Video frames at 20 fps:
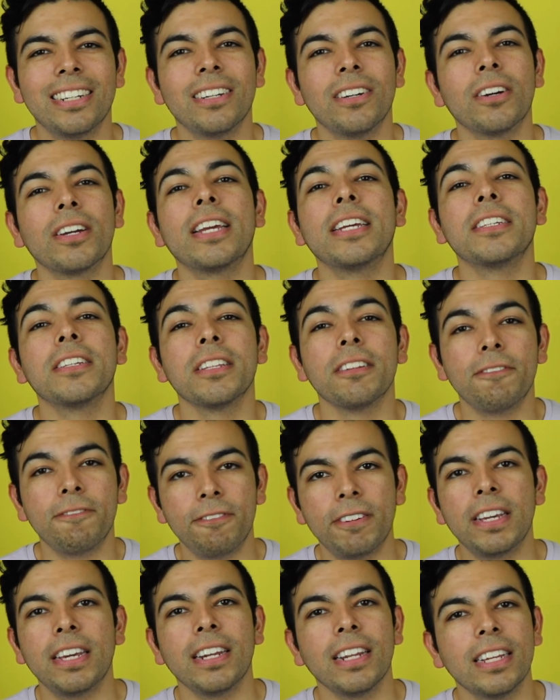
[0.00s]
Okay, so the
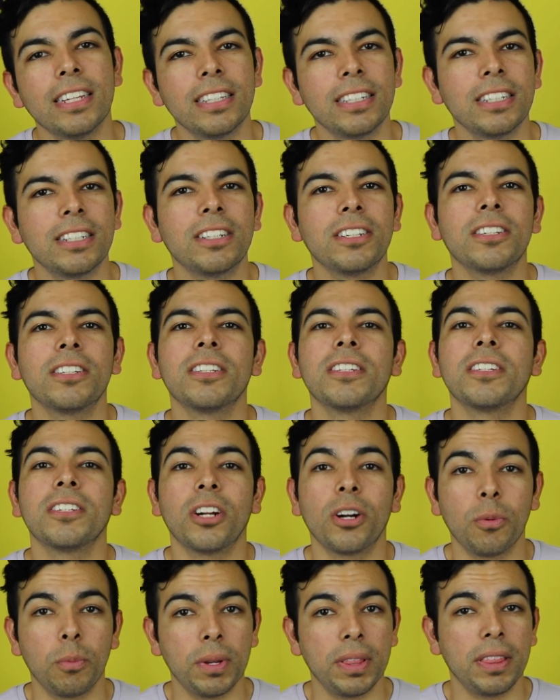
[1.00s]
fit, let's
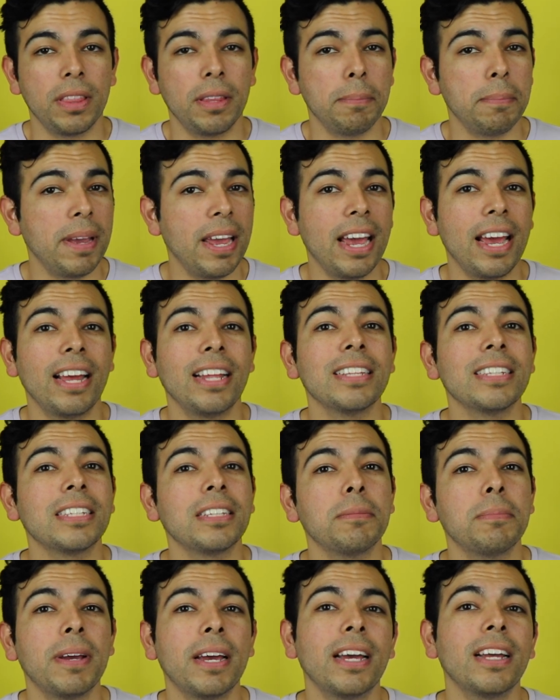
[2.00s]
start with the pants.
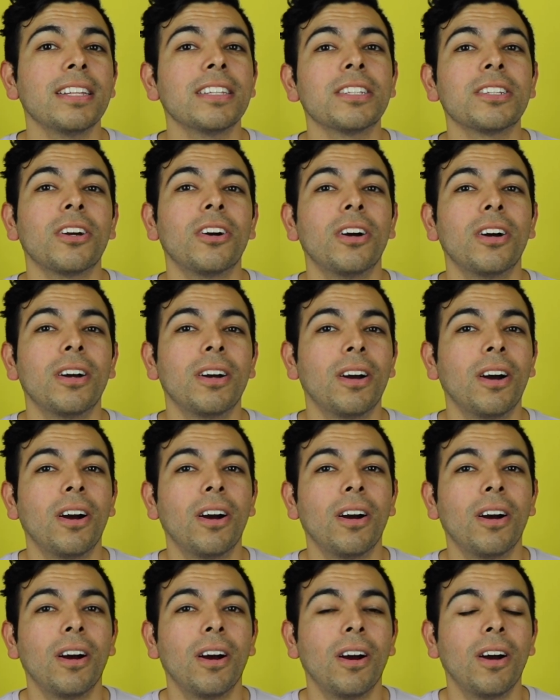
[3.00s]
The pants
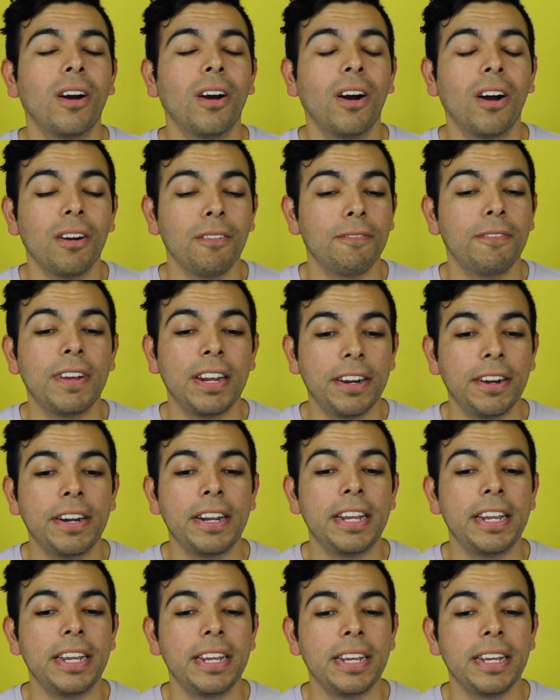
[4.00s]
are
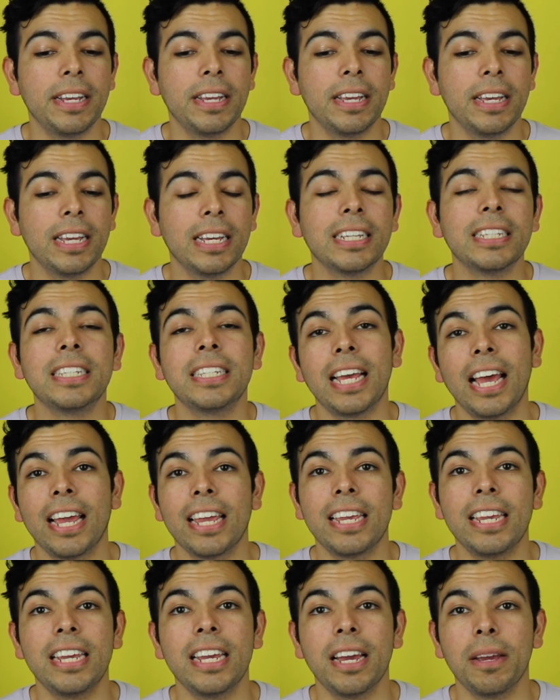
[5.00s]
very
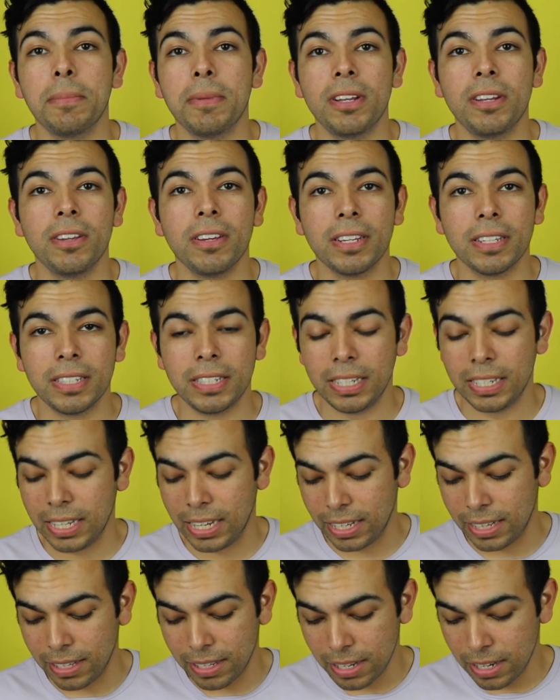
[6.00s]
saggy. I mean, you can see
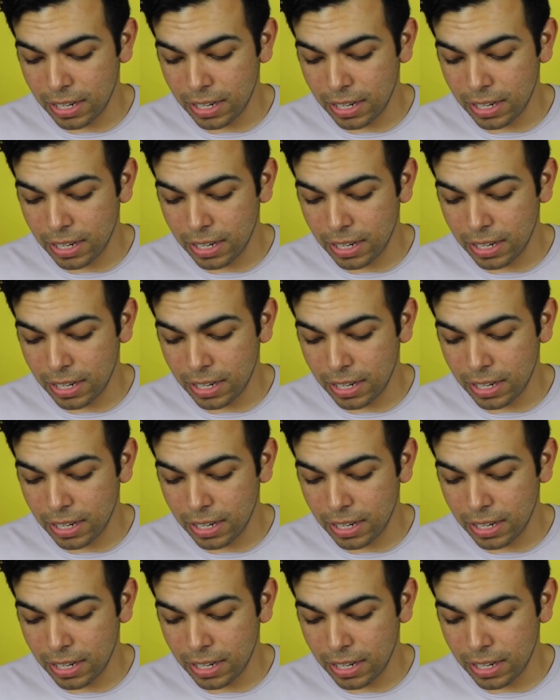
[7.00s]
that